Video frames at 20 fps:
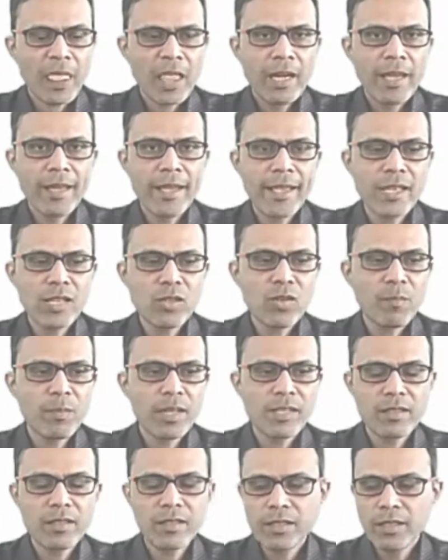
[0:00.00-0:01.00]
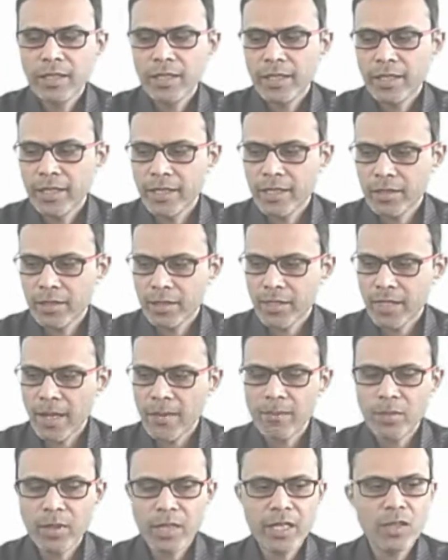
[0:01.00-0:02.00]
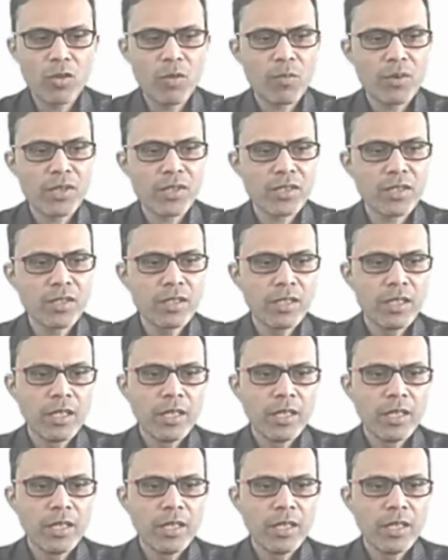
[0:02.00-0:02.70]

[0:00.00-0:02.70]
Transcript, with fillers: Next operation is the chamfering operation.